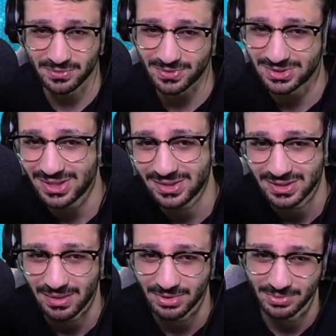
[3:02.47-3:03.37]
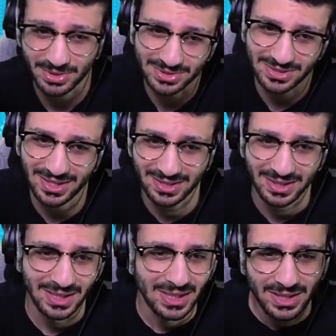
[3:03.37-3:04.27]
fatigue damage, because then
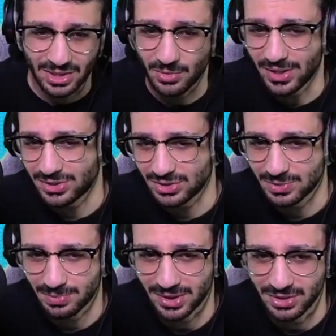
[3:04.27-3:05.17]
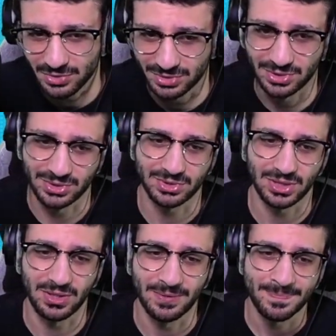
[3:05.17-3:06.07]
the quest is just pretty useless.
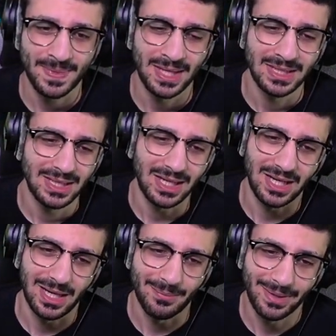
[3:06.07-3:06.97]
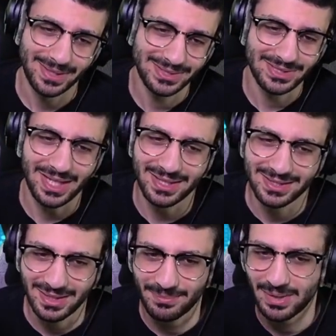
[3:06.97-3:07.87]
So I
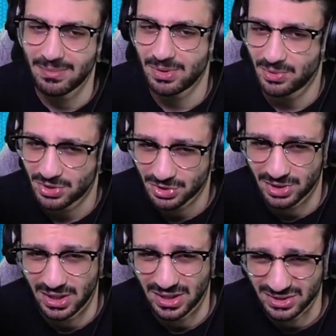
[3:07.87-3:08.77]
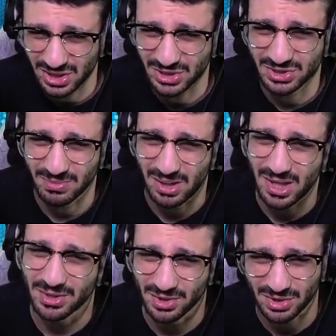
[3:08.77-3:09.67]
decided that maybe we should touch some
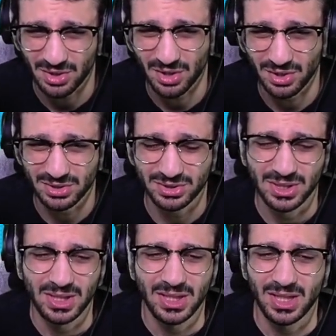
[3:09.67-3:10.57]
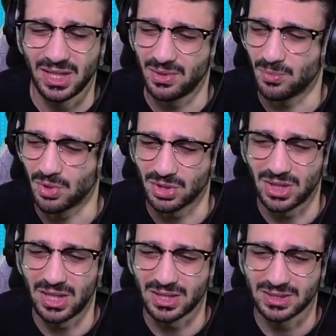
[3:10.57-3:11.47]
other cards in
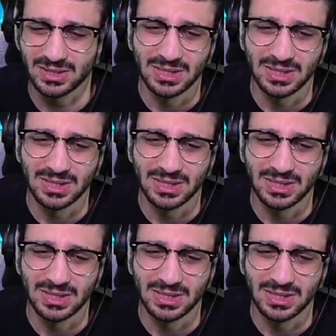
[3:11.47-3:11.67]
Warlock,